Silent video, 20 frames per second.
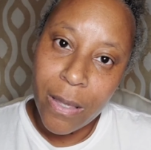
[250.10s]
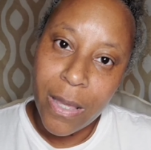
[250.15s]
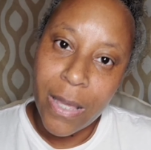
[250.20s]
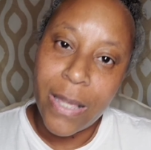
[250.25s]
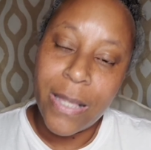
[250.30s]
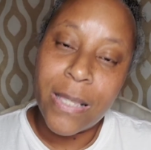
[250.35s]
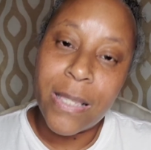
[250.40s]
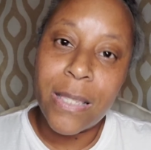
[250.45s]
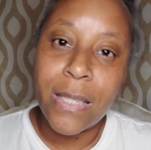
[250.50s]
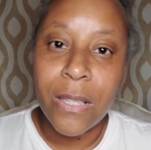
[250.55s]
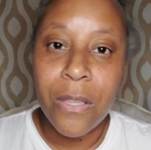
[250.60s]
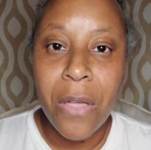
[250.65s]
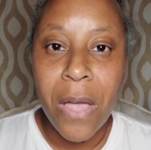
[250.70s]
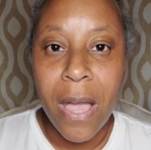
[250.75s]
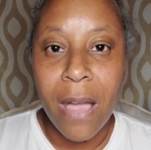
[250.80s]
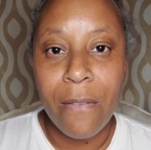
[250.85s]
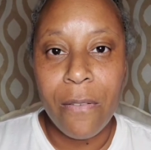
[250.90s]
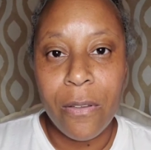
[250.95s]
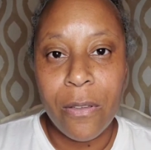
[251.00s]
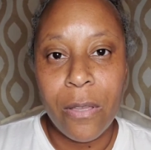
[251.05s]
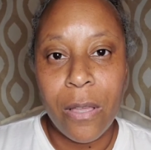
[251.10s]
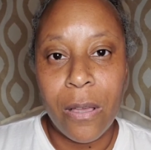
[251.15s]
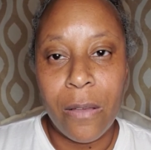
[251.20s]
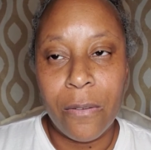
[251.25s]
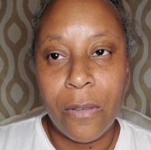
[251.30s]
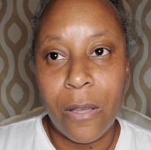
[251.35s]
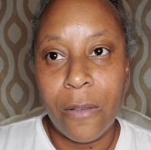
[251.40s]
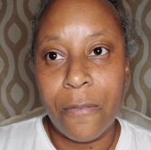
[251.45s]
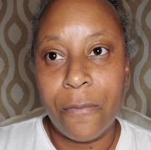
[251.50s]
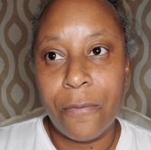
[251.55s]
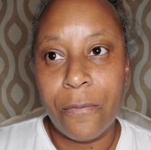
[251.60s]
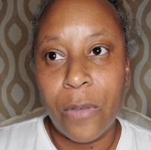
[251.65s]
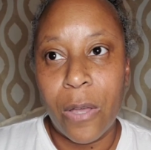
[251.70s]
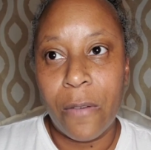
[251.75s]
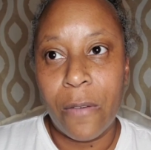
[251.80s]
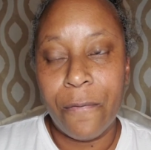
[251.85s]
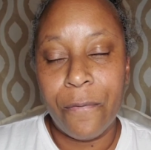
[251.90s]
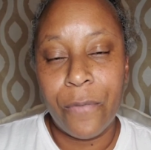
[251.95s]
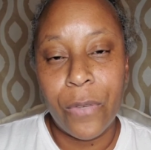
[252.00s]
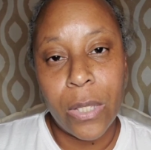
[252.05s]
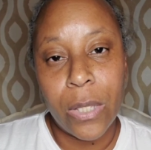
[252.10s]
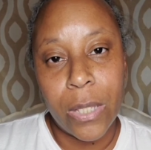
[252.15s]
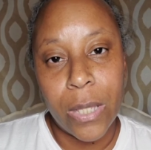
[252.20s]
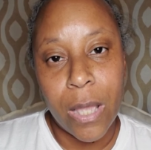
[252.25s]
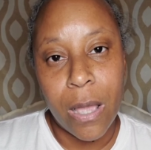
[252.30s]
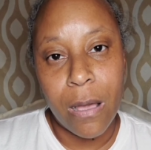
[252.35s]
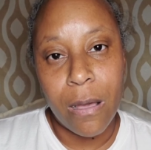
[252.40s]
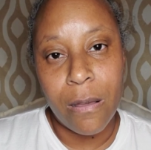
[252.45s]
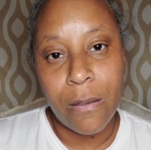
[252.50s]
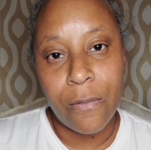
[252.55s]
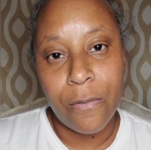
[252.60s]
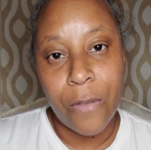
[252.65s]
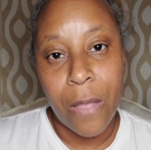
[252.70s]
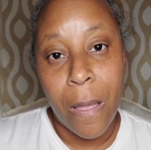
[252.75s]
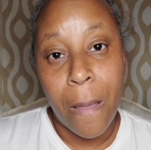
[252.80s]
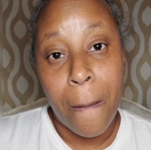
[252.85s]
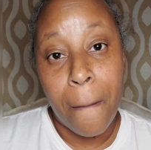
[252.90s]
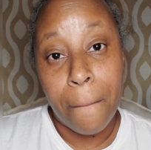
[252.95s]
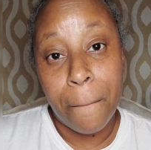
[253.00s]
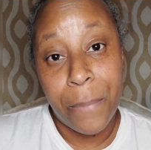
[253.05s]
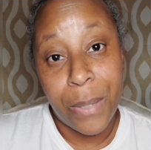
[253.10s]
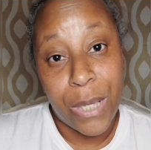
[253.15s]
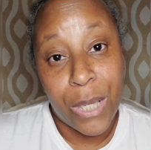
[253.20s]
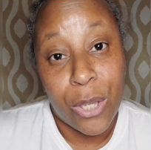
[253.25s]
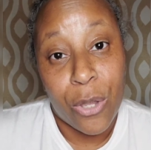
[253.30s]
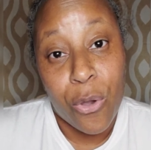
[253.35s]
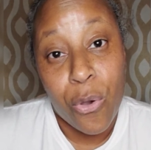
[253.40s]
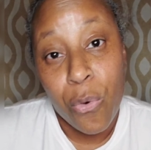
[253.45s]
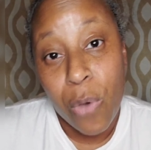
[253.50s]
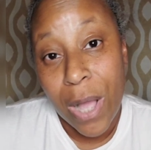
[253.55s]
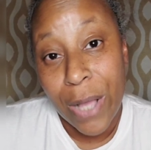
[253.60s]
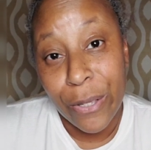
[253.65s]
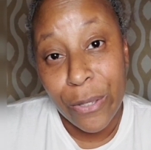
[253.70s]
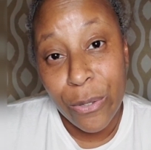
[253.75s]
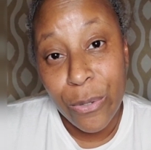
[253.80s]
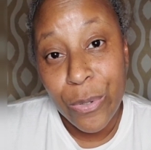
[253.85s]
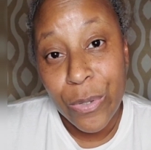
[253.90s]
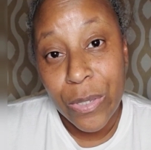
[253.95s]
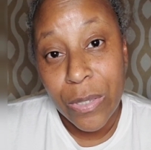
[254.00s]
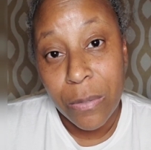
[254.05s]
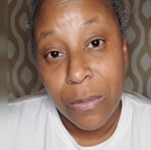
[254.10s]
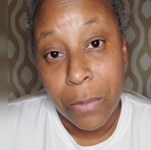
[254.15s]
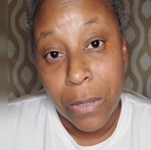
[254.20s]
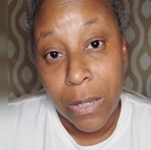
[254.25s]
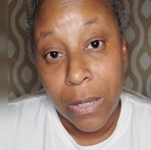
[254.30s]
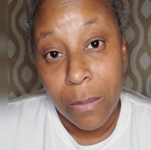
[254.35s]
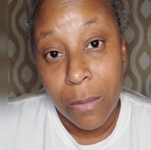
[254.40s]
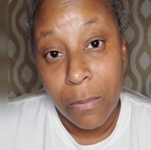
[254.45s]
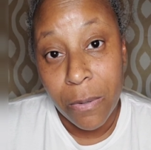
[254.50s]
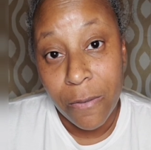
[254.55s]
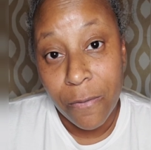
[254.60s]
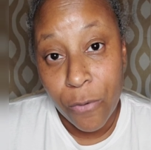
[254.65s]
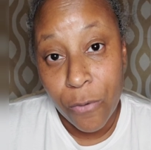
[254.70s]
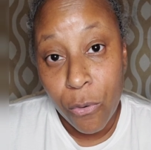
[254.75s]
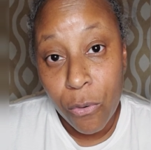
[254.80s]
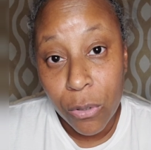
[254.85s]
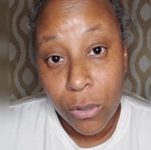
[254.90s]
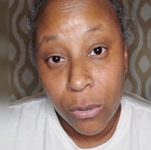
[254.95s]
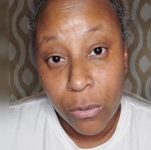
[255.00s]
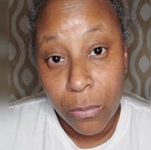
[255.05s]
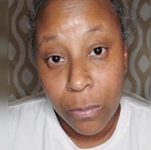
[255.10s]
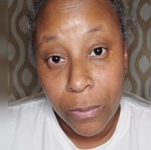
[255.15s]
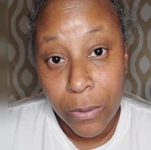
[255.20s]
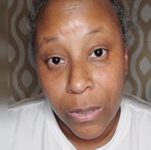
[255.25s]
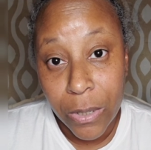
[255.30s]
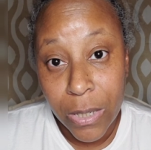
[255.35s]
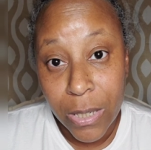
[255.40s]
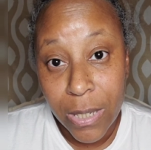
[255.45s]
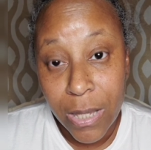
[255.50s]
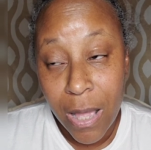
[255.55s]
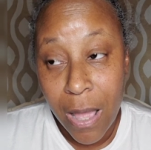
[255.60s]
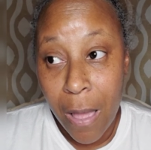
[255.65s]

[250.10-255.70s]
and still have a feeling of being who I used to be before lupus,